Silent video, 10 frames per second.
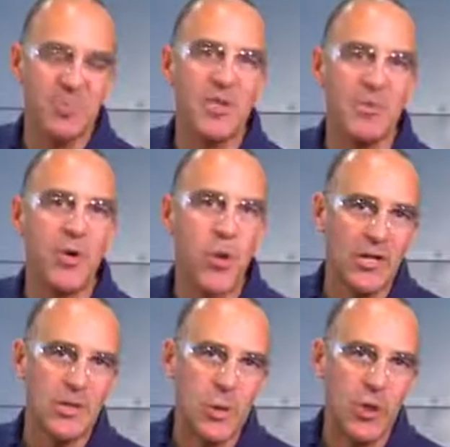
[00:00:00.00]
up some of their
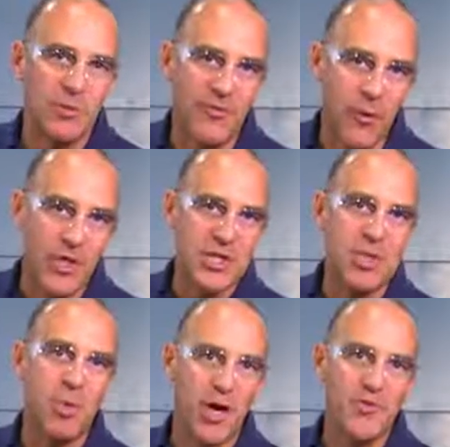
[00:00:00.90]
weld tooling before they
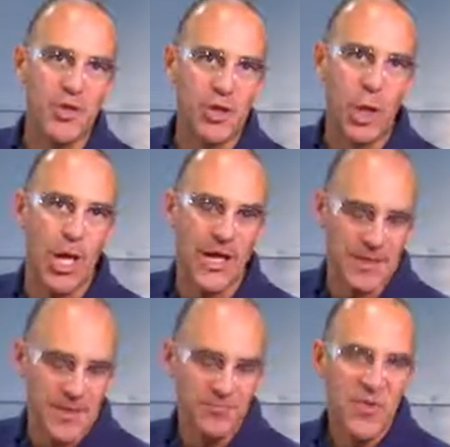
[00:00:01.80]
ship off to their
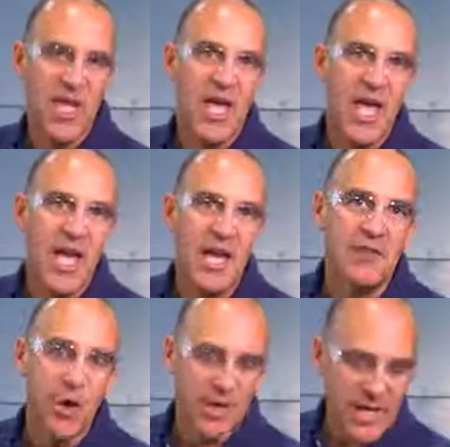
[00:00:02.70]
clients. And
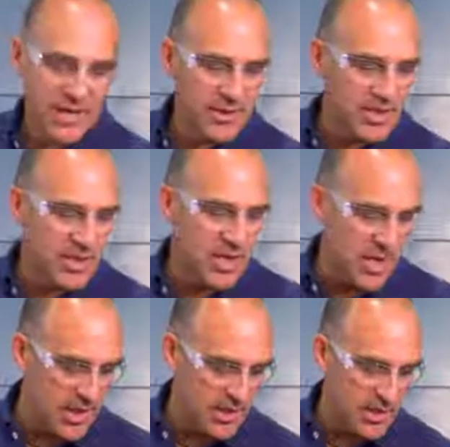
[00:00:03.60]
I've already gotten this
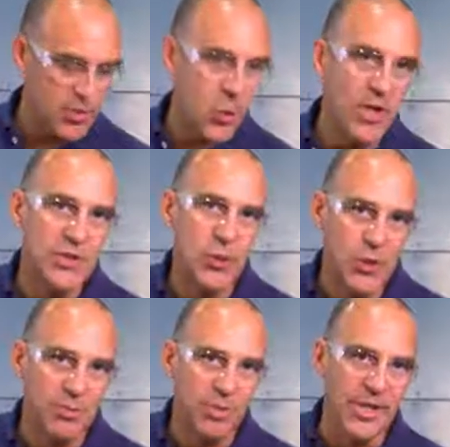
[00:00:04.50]
weld tool
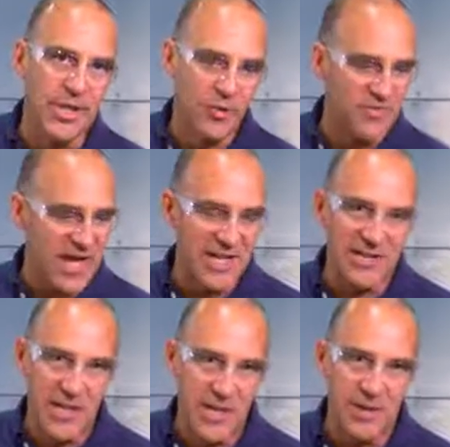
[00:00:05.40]
complete. We've
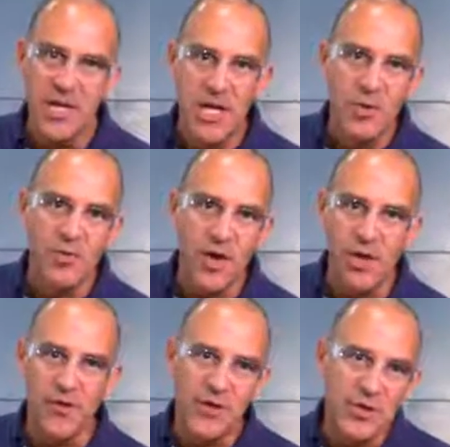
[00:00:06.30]
dialed it in. We've got
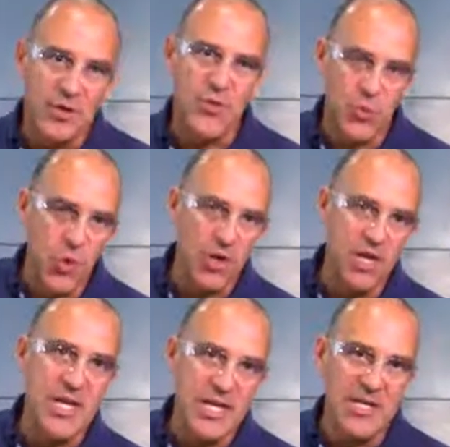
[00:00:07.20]
all the features for where
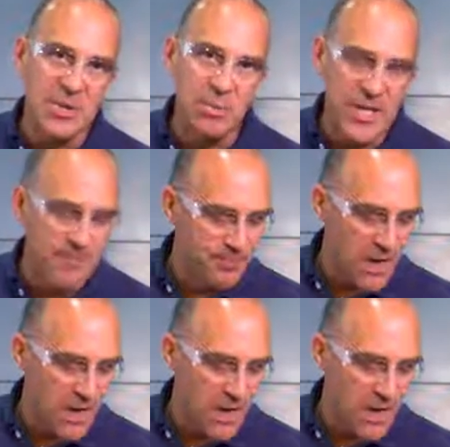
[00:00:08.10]
they need to be.